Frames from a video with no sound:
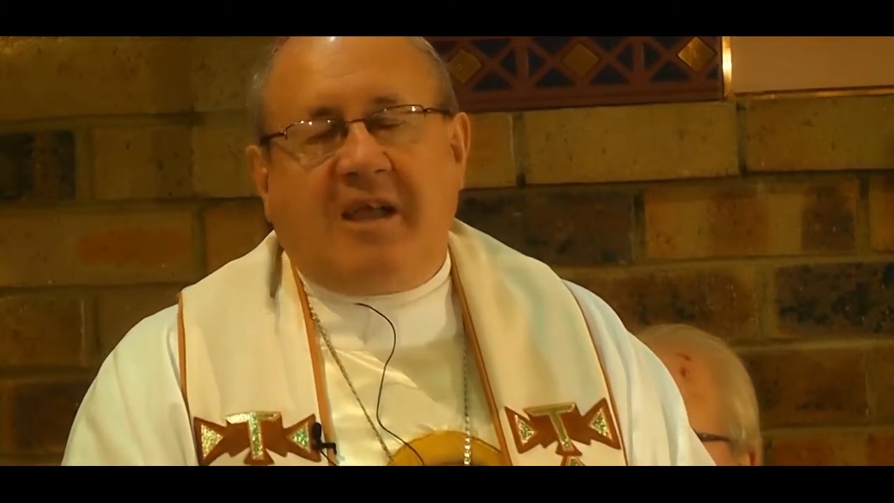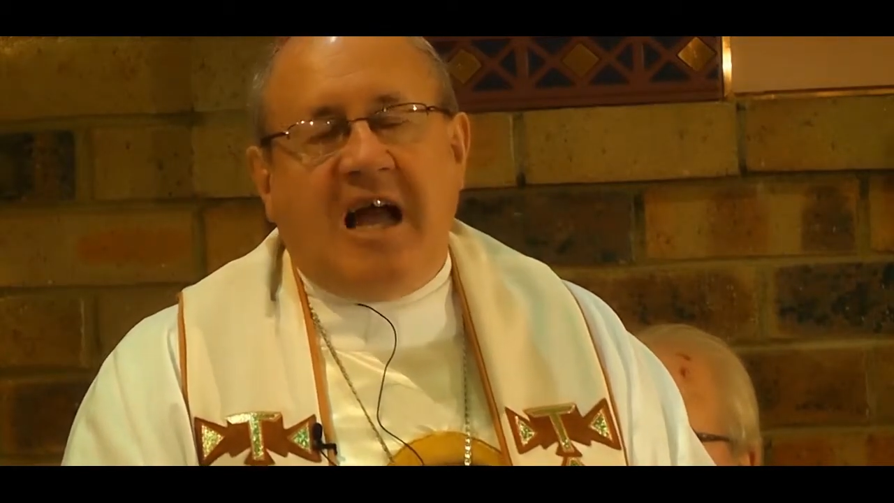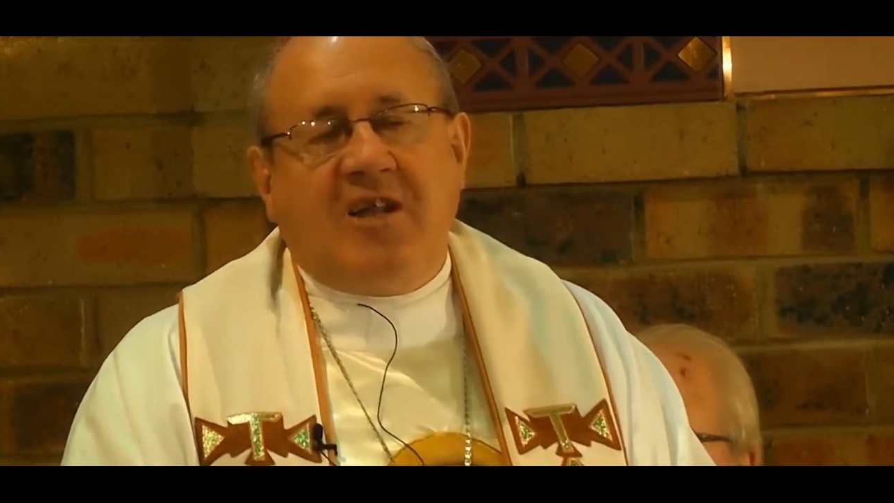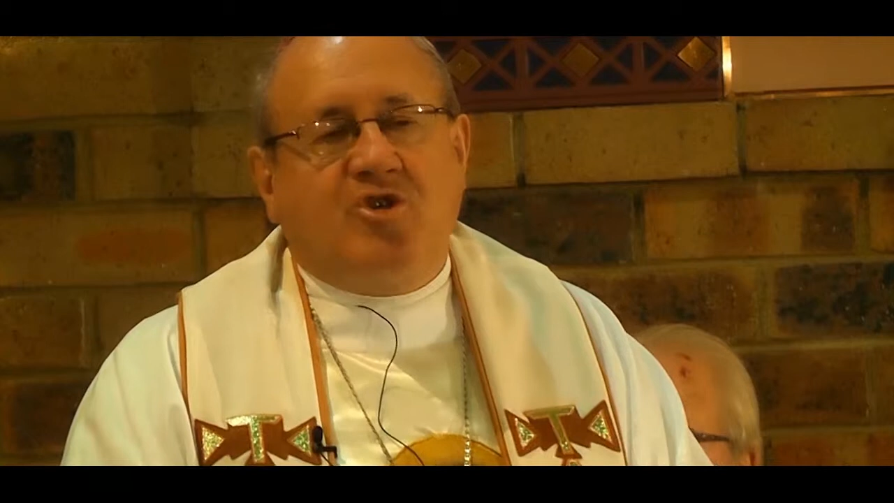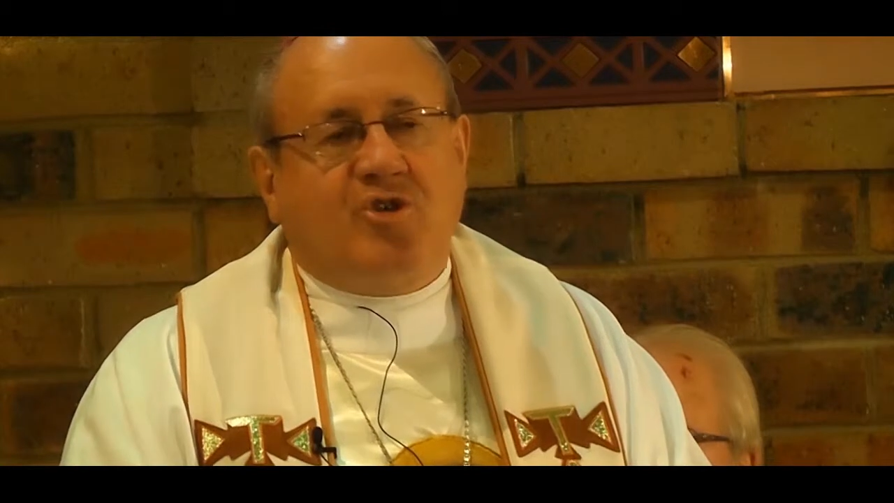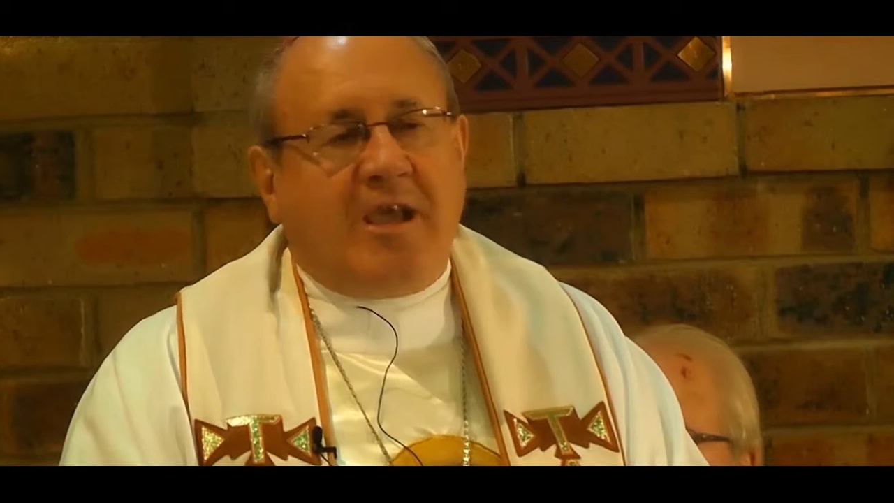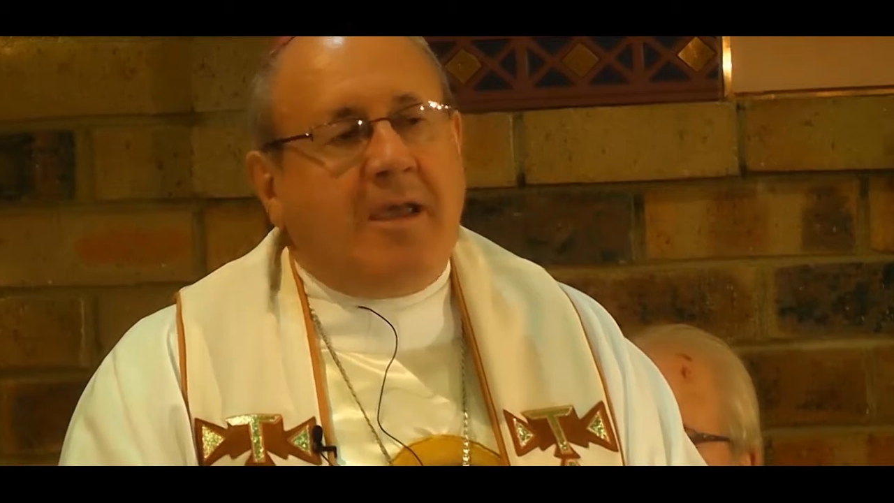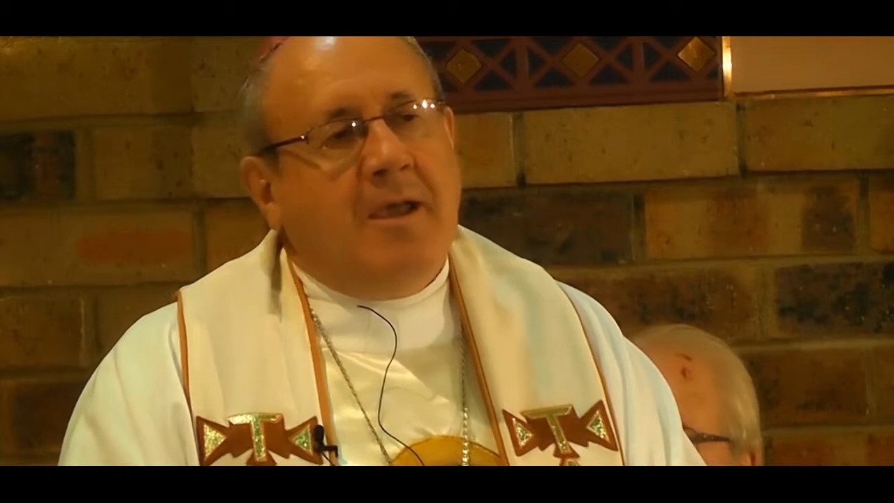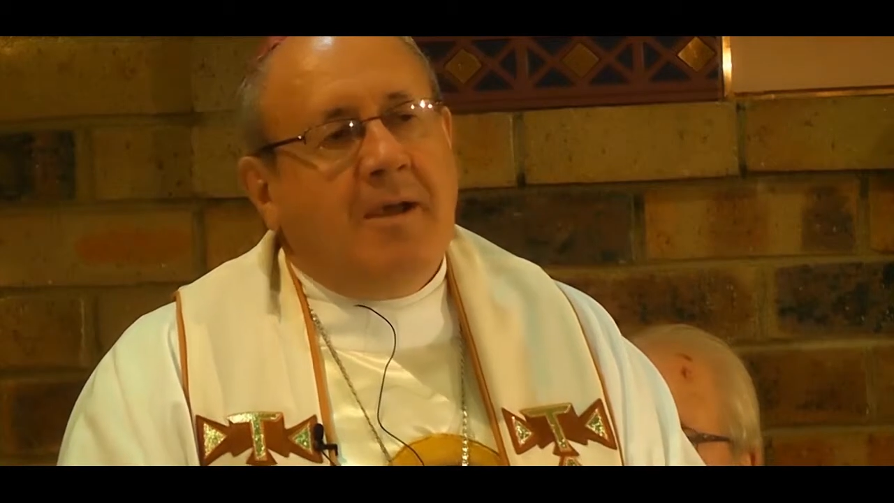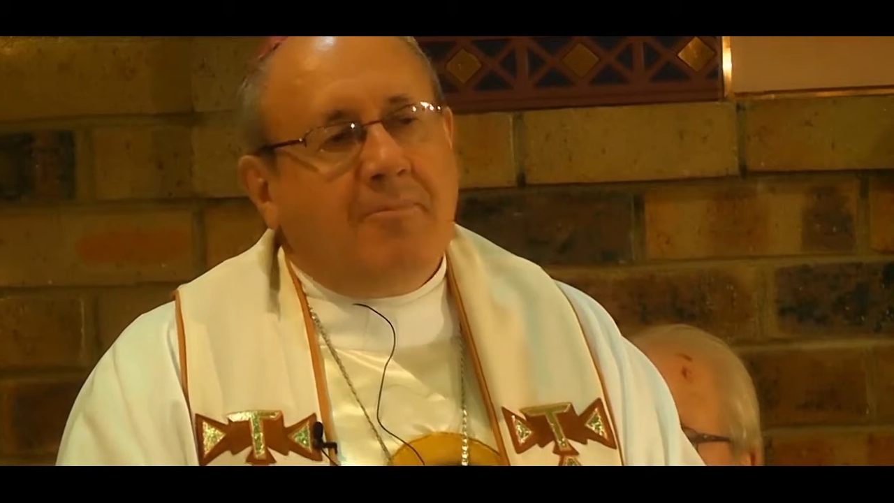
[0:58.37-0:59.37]

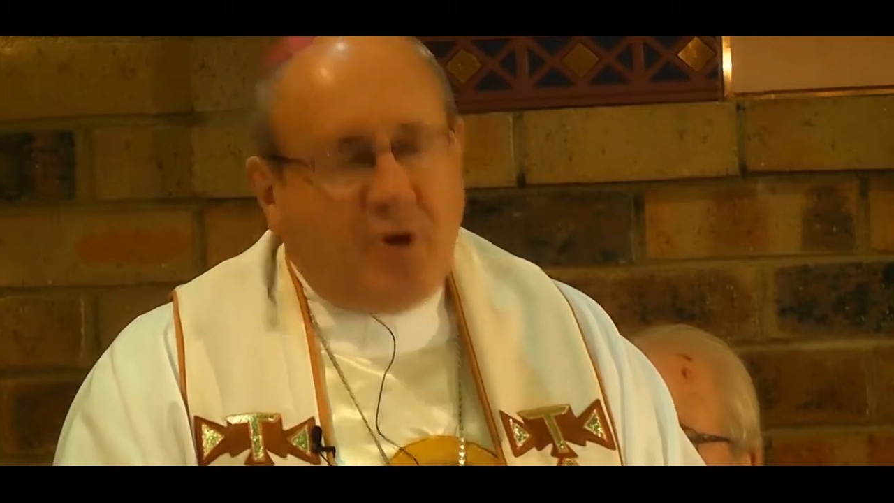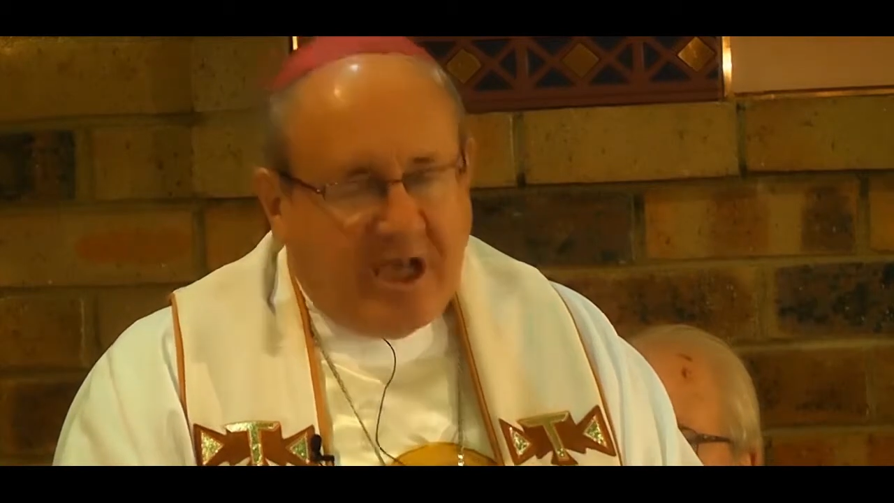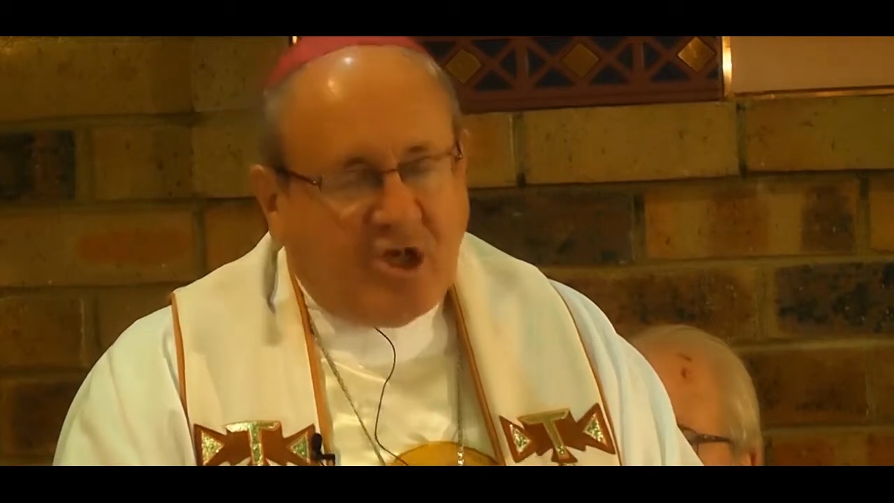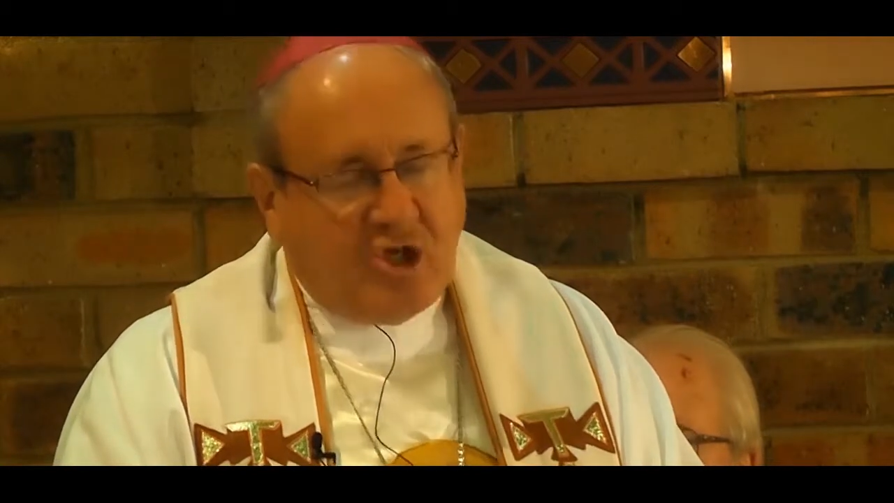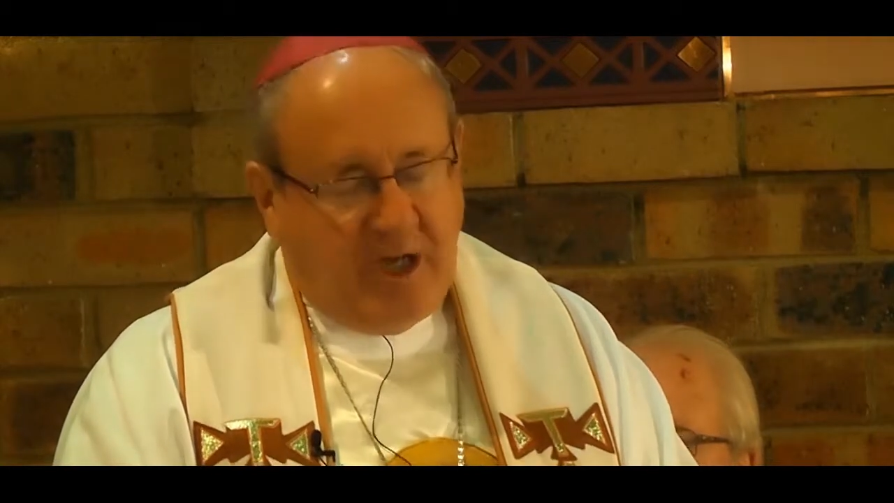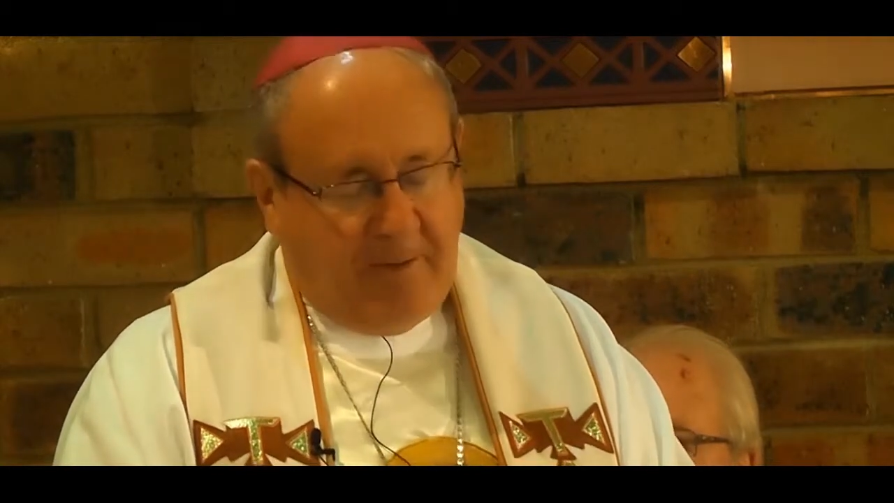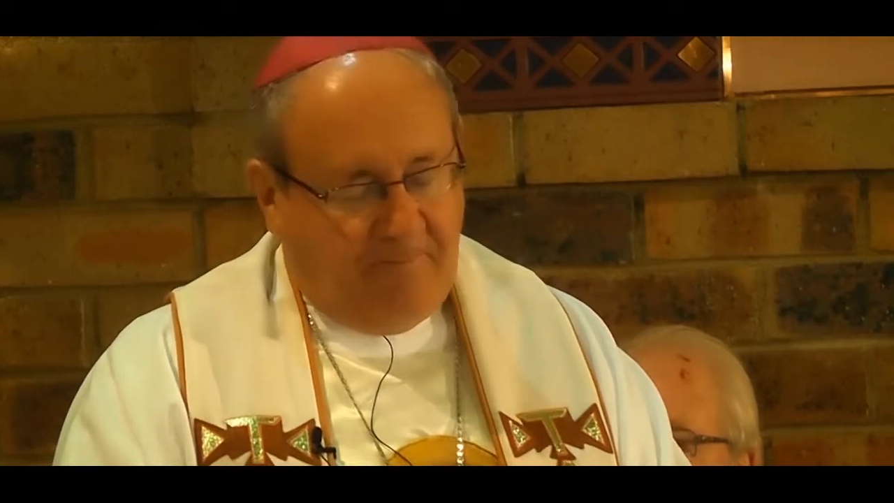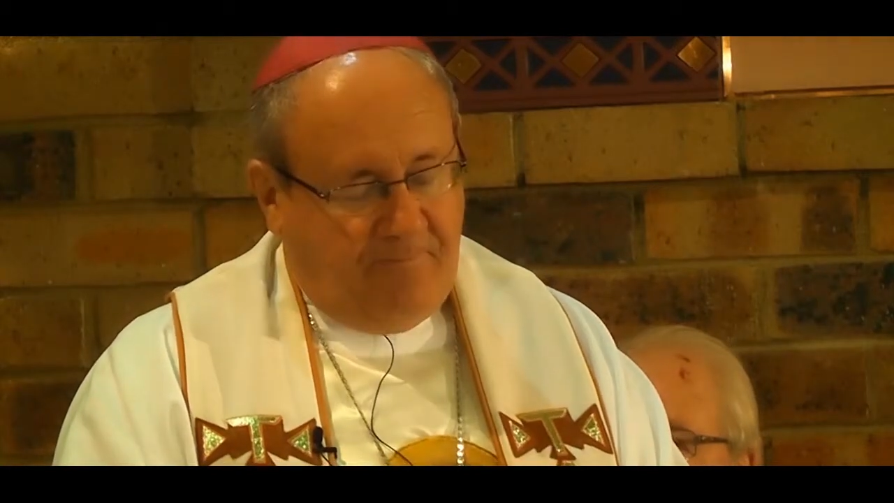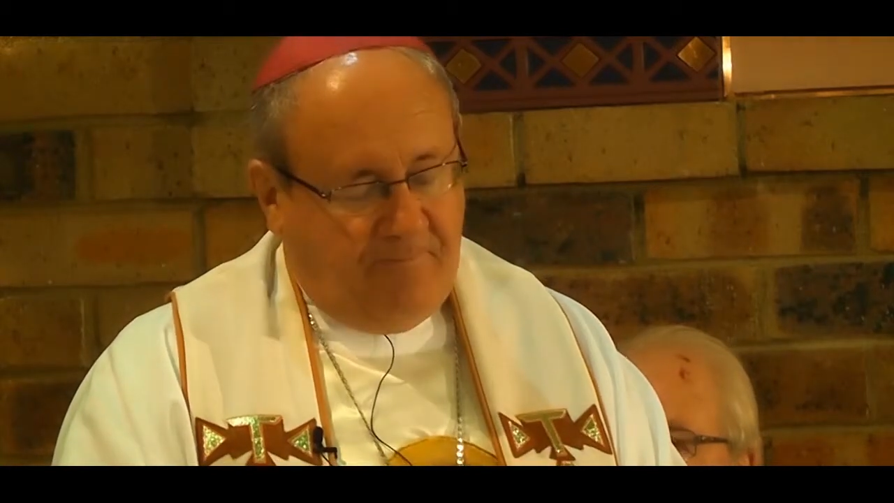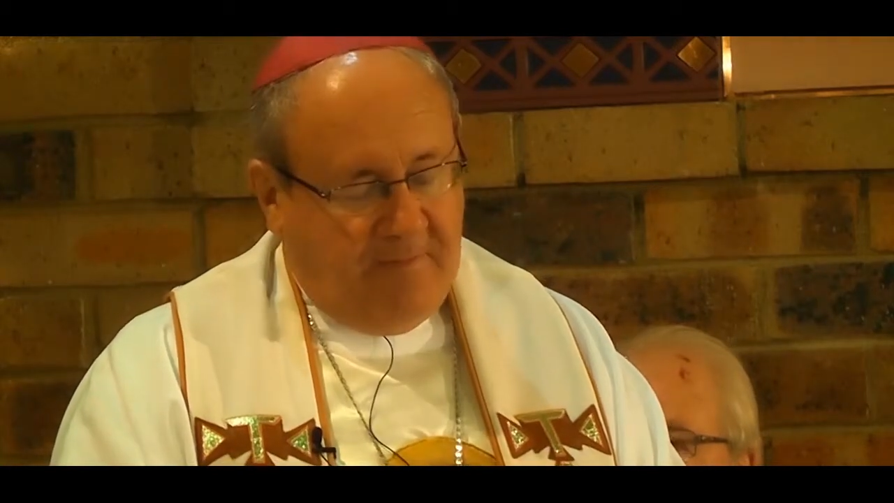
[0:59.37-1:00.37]
country preaching.